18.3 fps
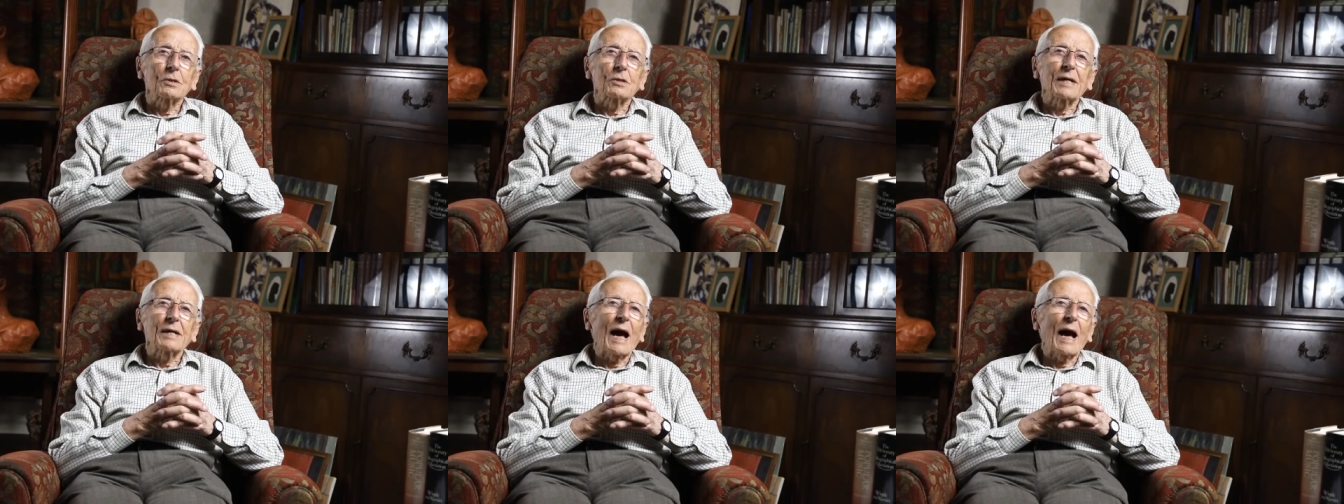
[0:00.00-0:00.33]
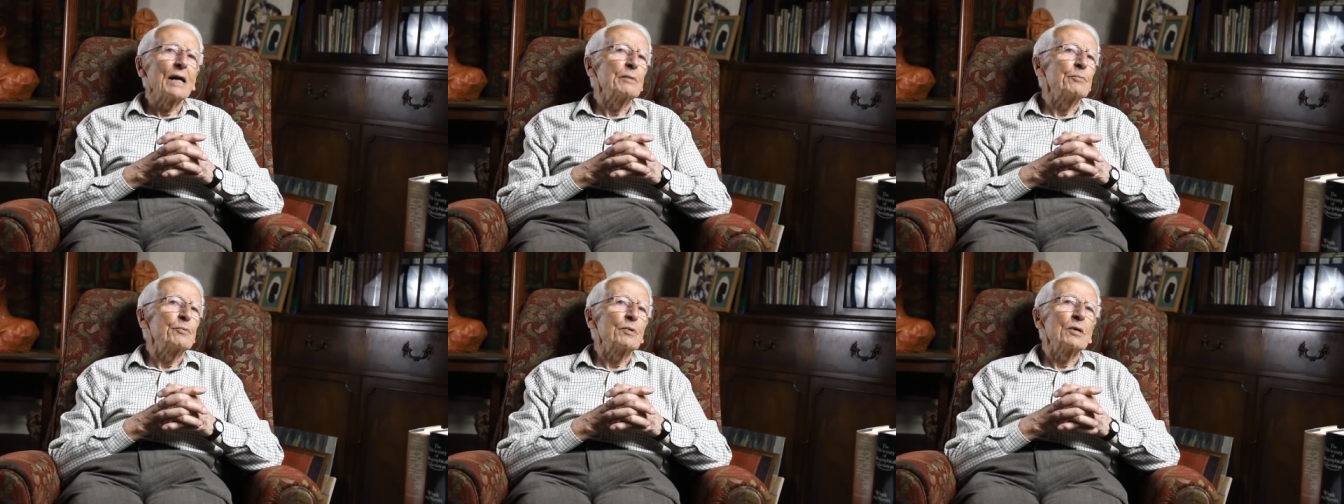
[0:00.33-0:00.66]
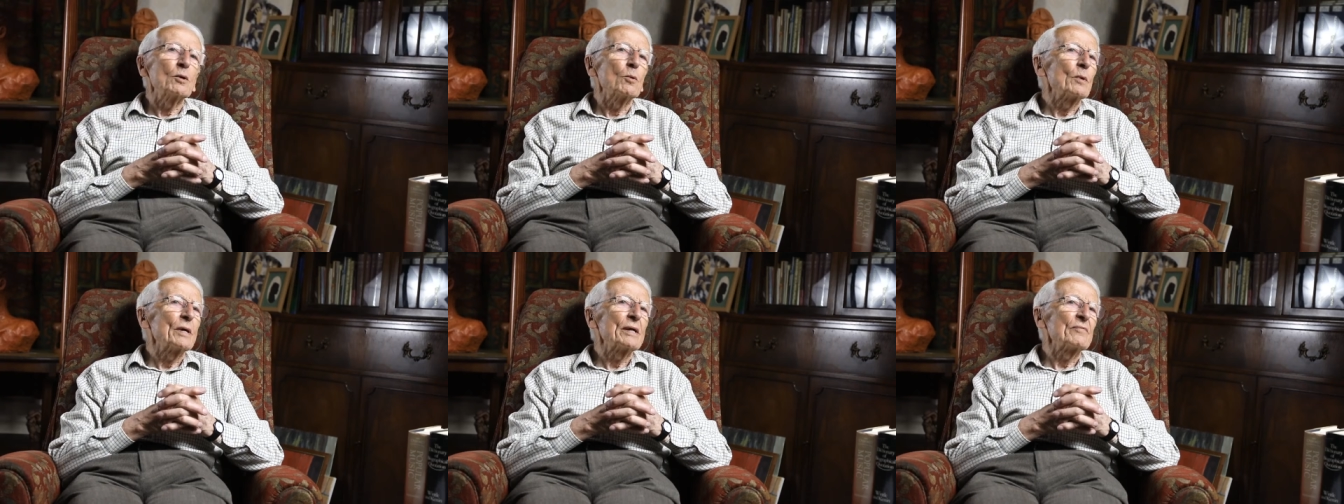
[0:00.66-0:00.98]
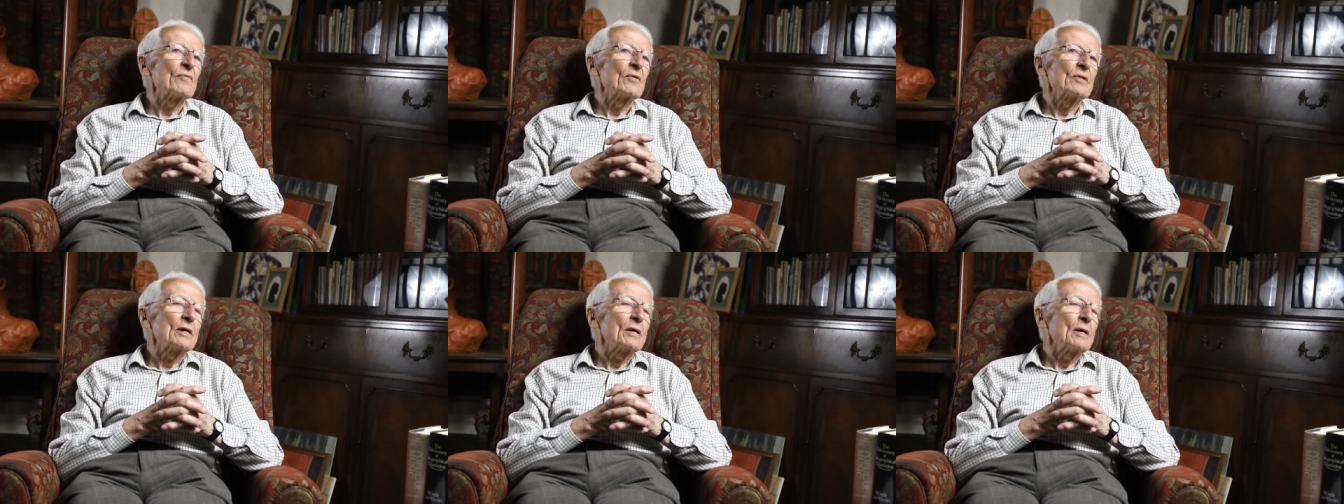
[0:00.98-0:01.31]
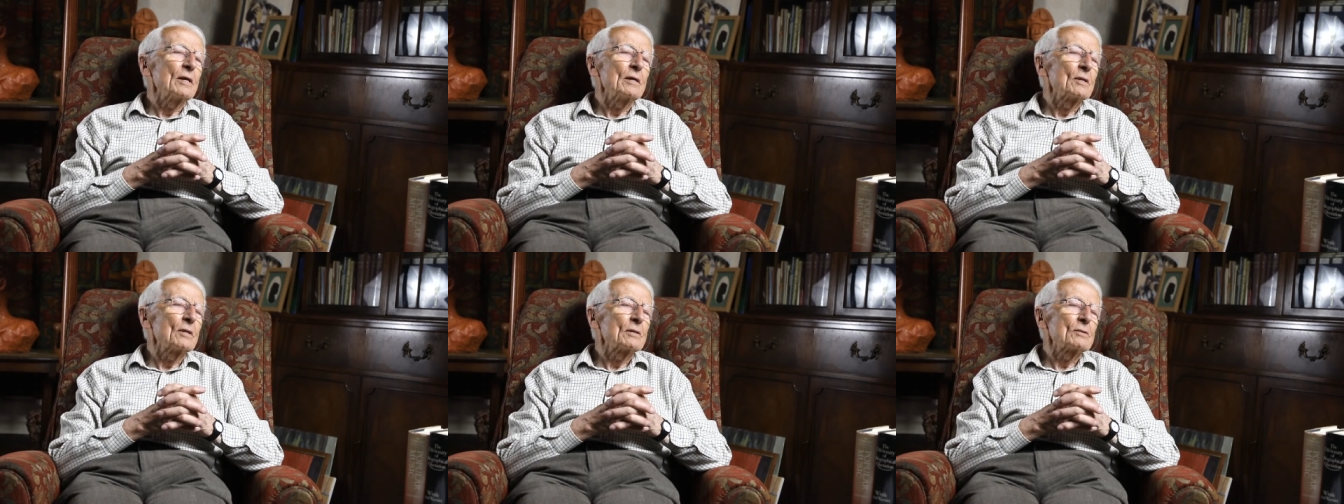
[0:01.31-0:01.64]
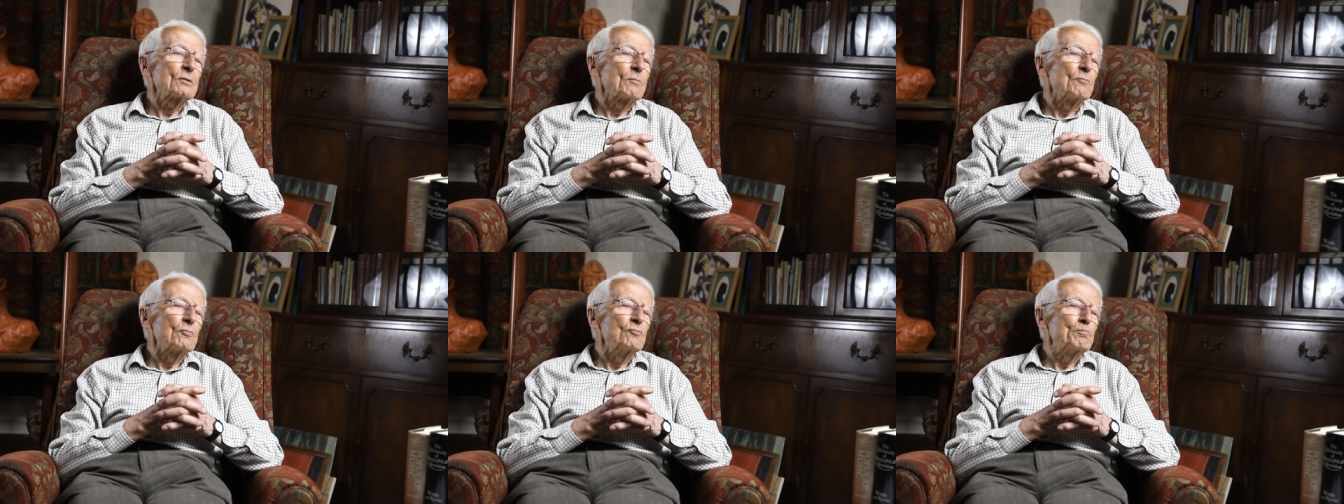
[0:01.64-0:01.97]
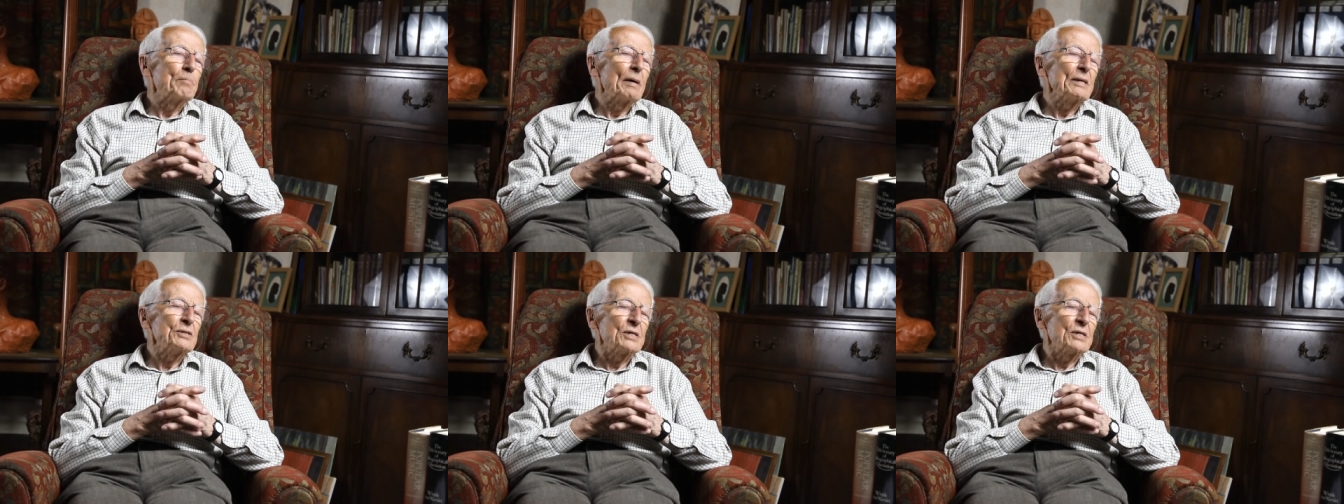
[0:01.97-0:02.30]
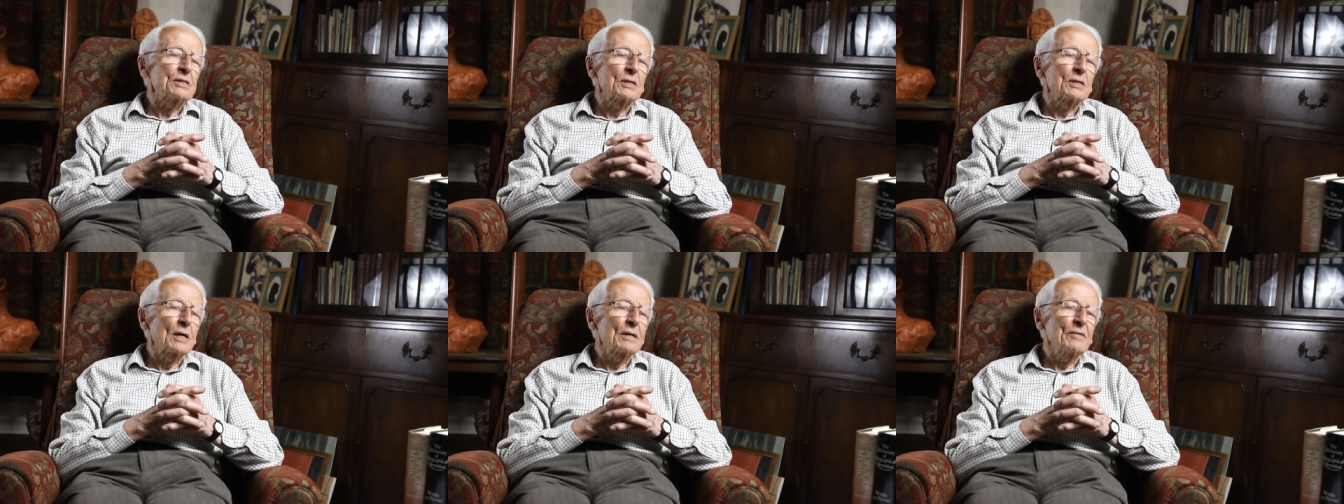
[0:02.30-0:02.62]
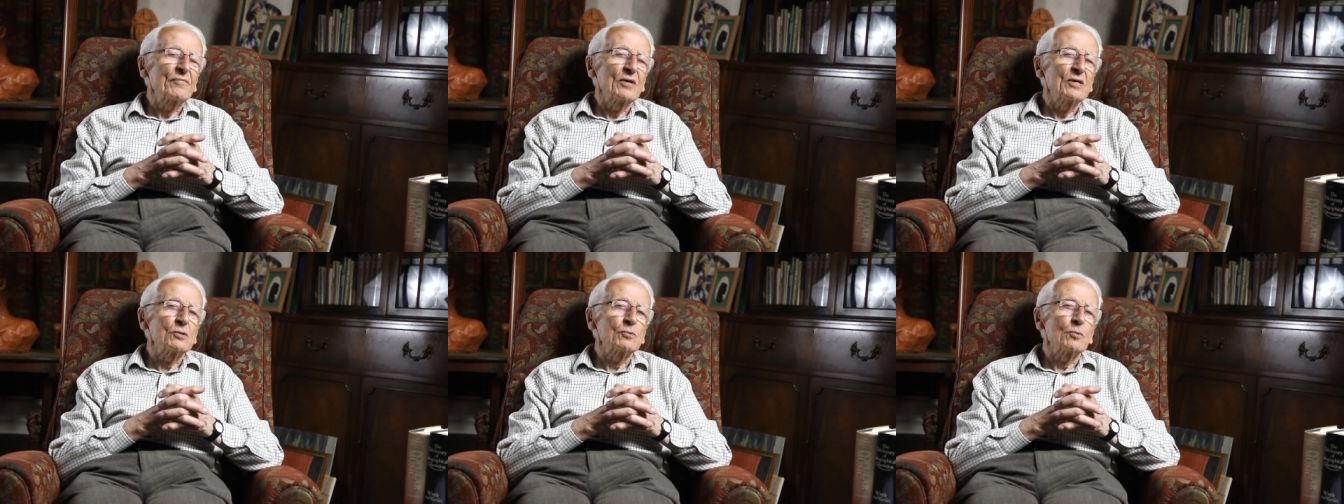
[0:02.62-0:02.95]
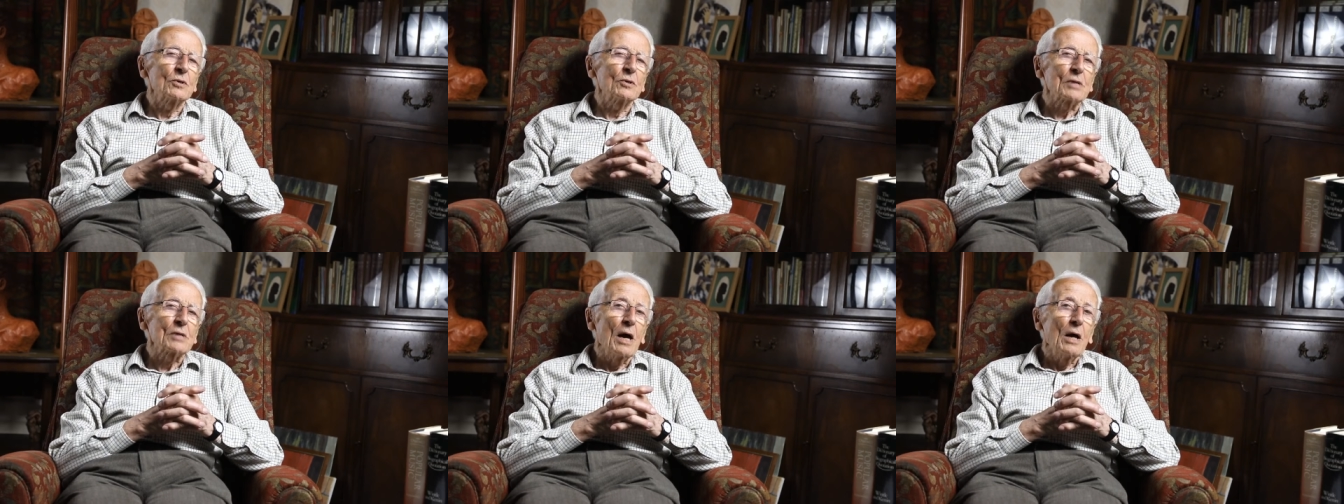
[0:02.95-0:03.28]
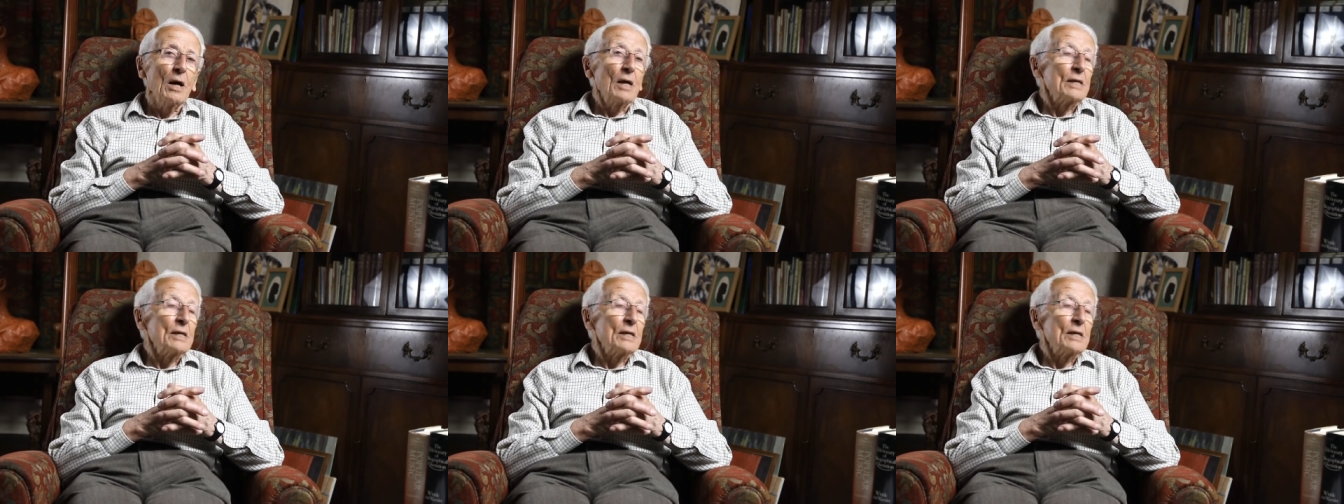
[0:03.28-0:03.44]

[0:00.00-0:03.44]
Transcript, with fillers: Calibri or whatever the, the basic typeface was,